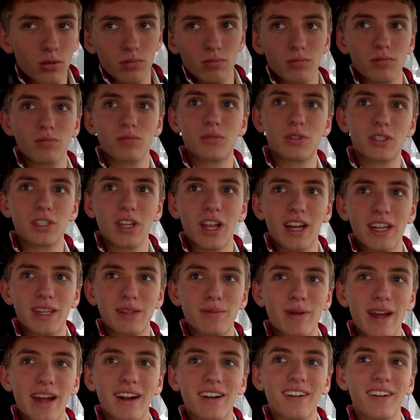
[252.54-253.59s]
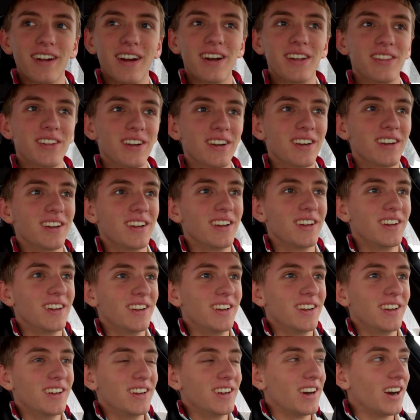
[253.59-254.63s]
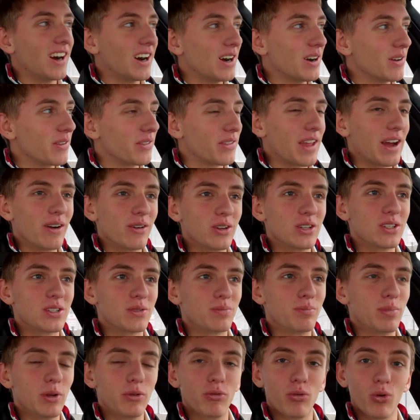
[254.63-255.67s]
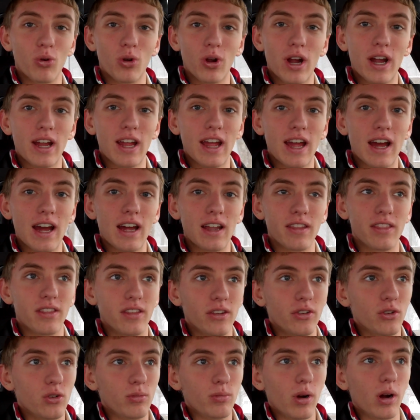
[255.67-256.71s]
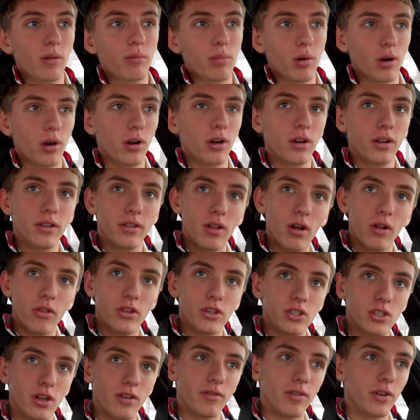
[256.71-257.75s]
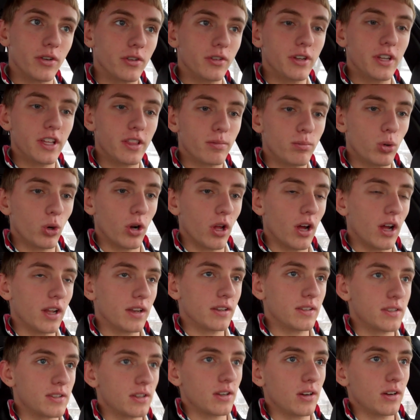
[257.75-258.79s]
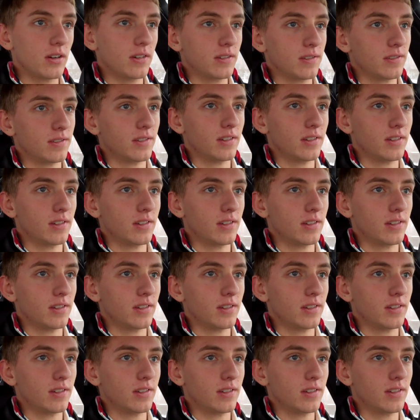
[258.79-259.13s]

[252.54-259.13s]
oop, slide the back around there. Uh, that was before I had the new bumper and all the stuff underneath put on, so